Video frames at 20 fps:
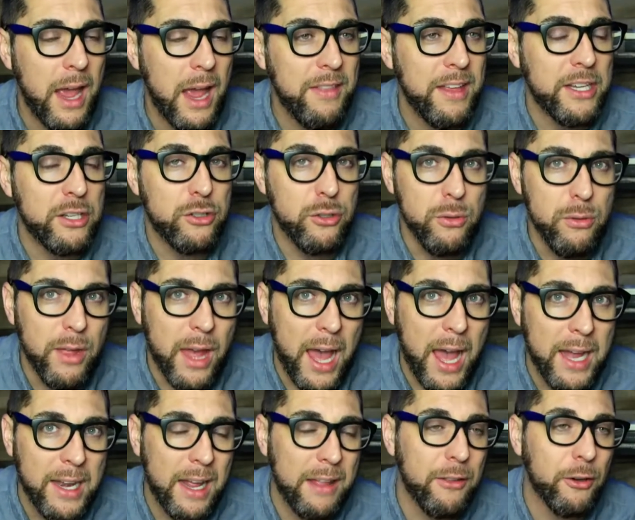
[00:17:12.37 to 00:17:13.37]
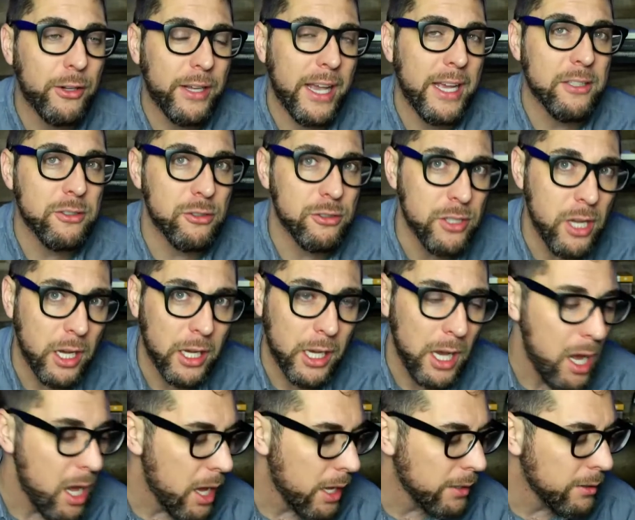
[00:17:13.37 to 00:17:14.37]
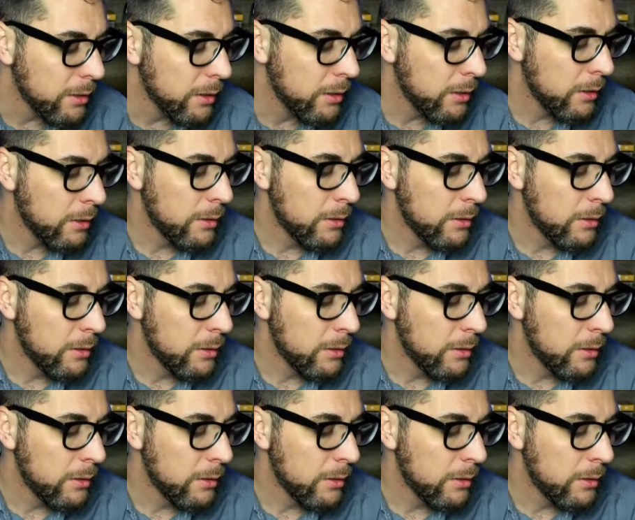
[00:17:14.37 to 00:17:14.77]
And they do that and their cancer's not gone.